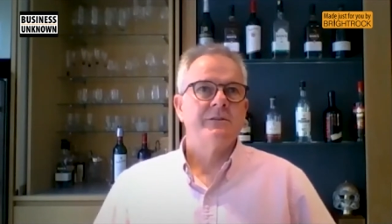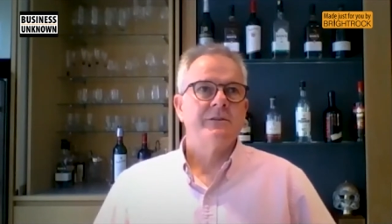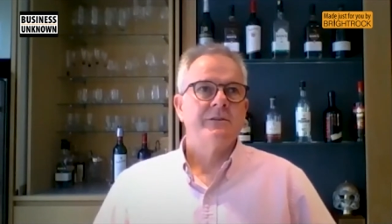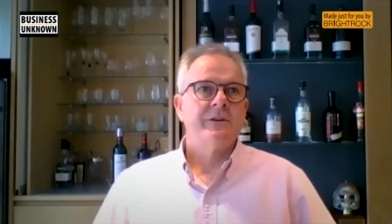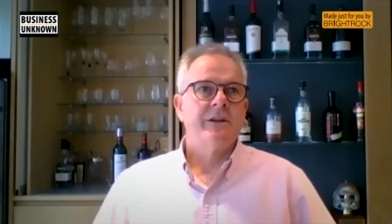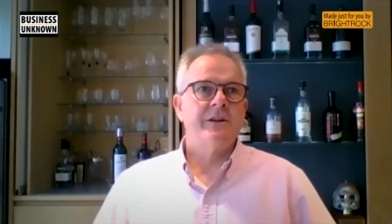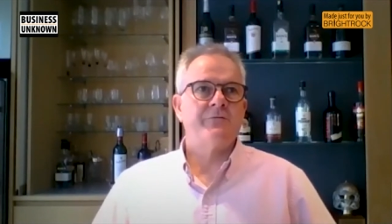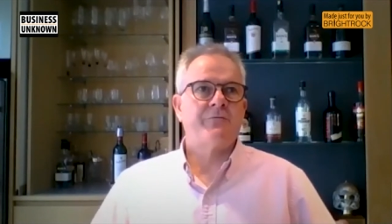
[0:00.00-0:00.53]

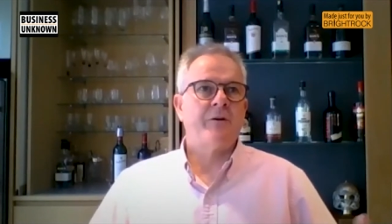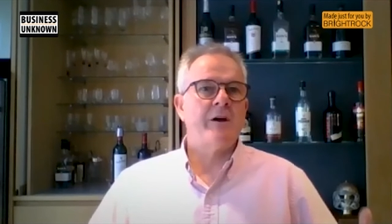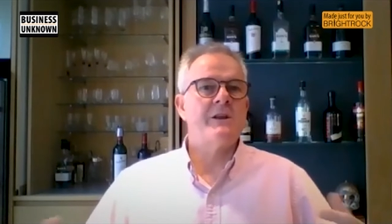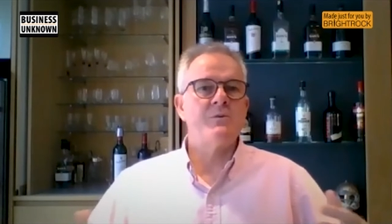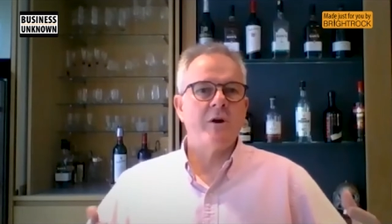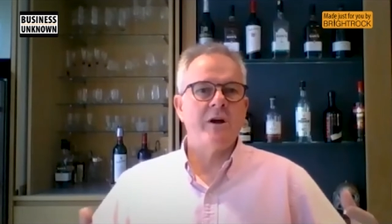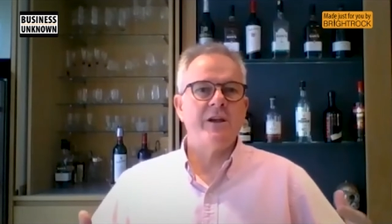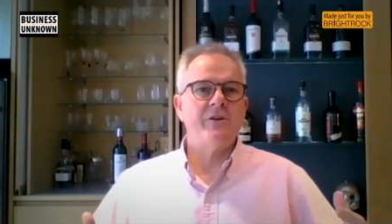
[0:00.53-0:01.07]
in a funny
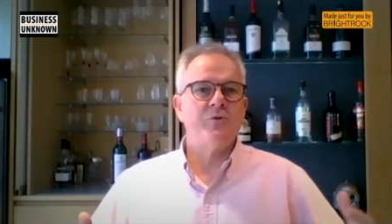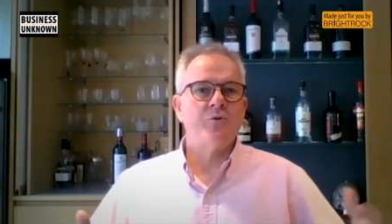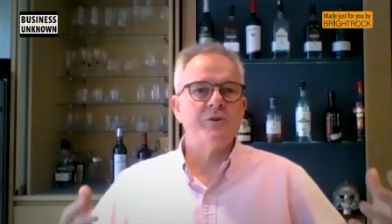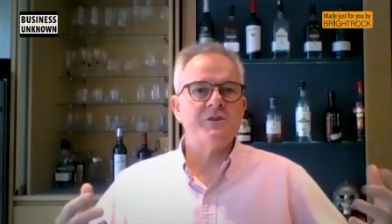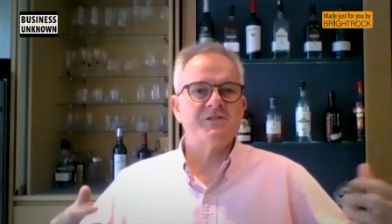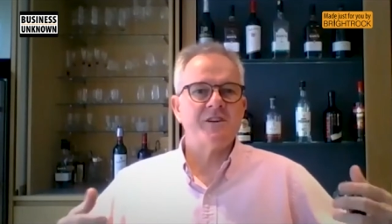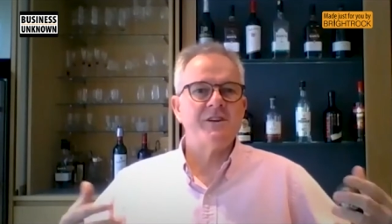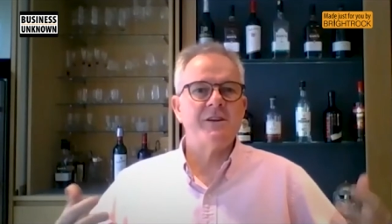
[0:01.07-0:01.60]
way you
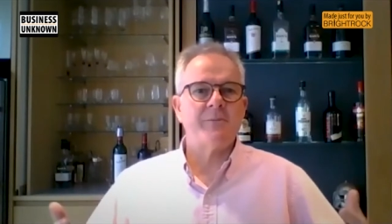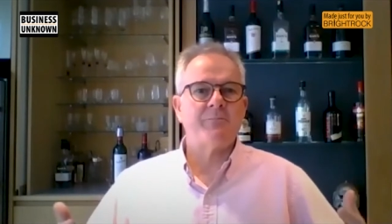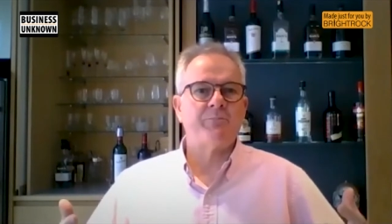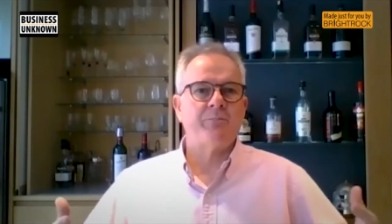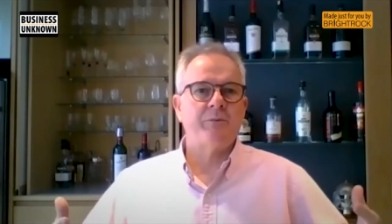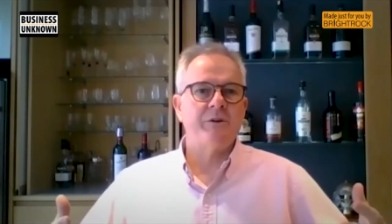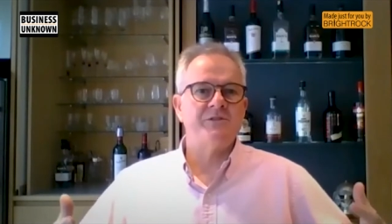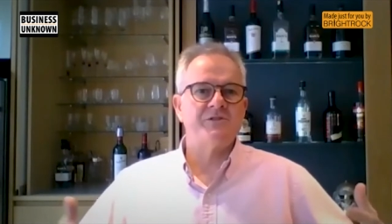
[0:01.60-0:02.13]
always end up
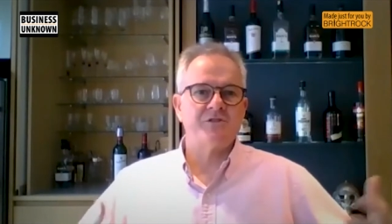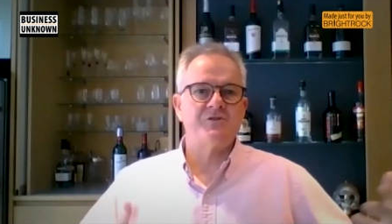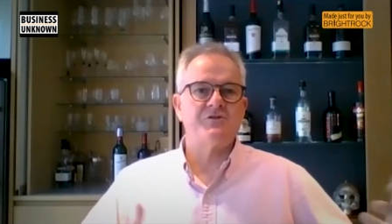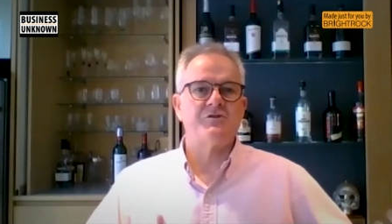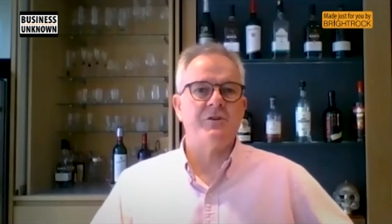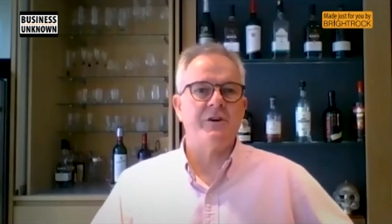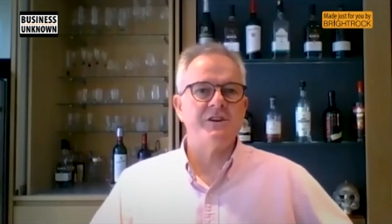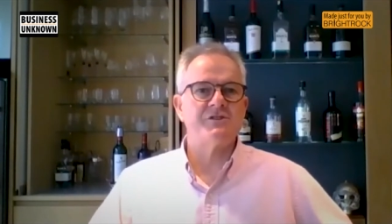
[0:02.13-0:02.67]
in
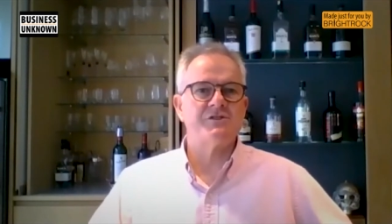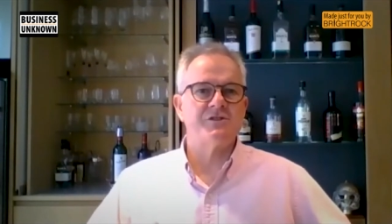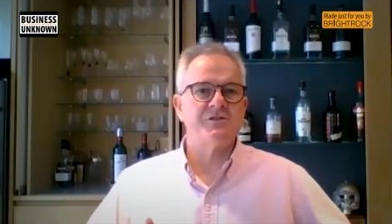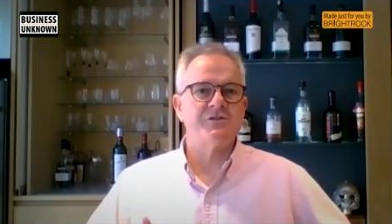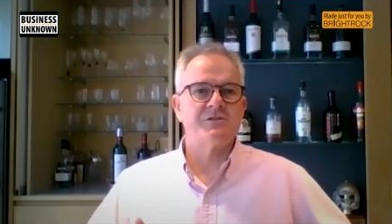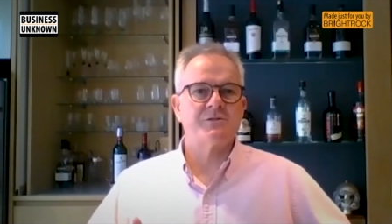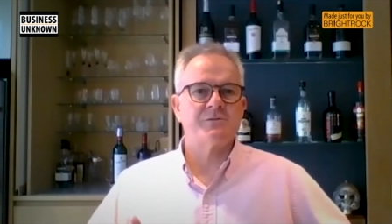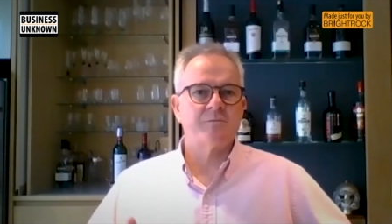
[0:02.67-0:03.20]

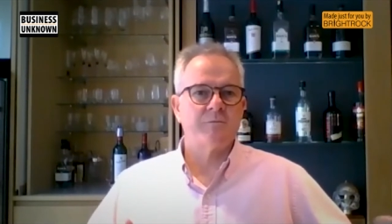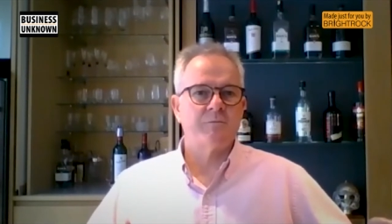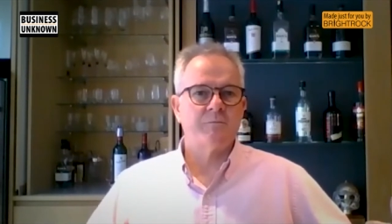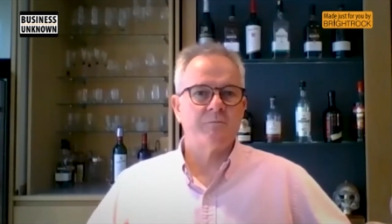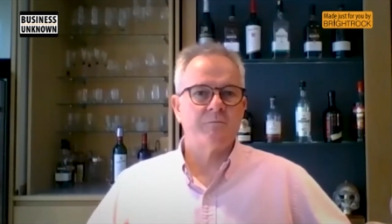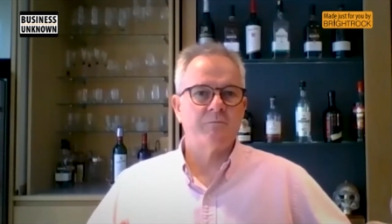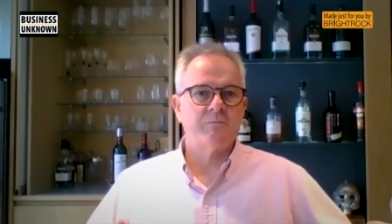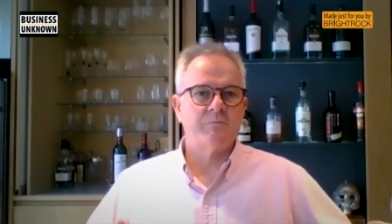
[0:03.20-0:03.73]
situations
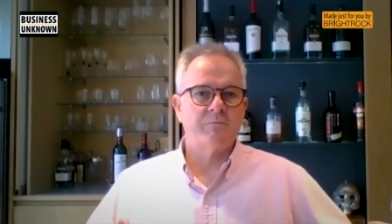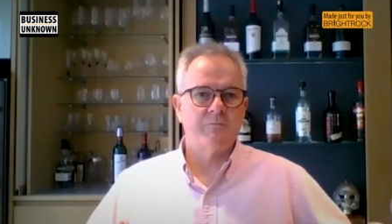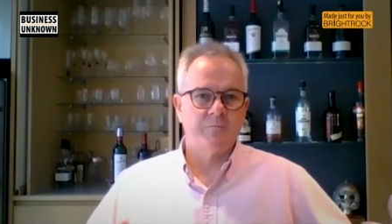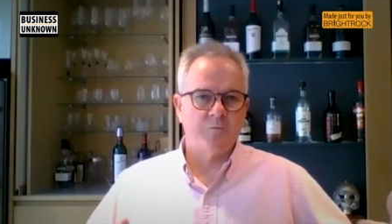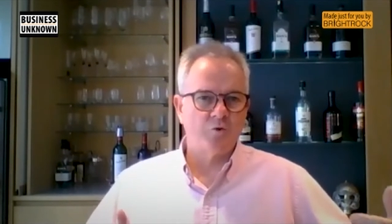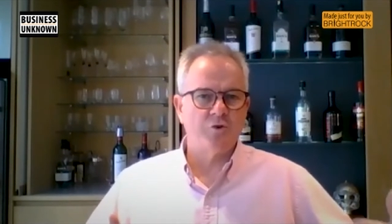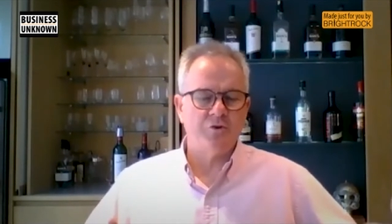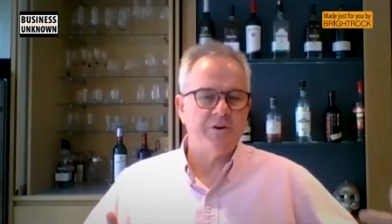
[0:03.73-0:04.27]

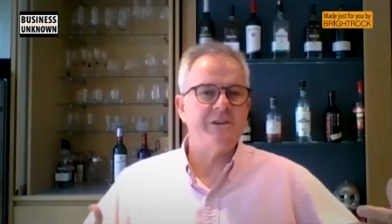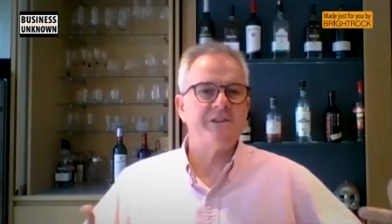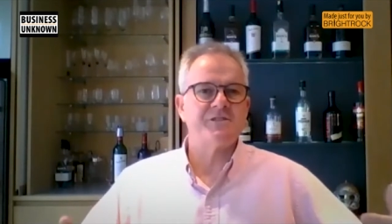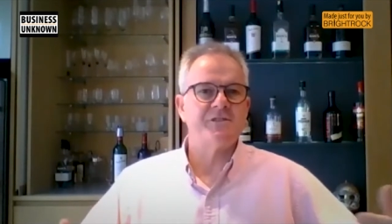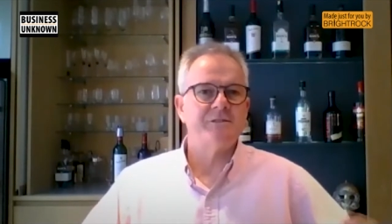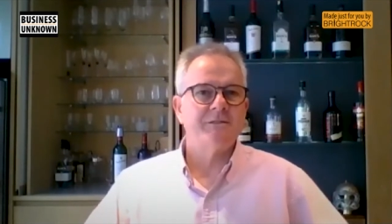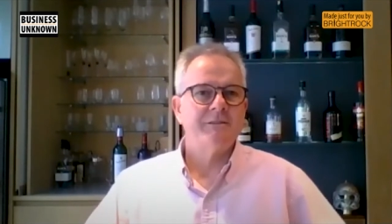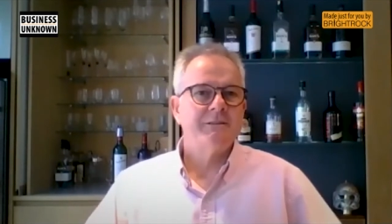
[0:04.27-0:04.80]
for good
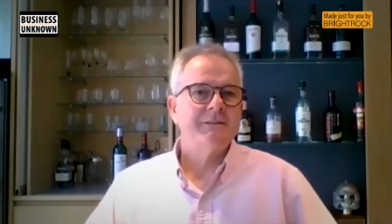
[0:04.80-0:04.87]
reason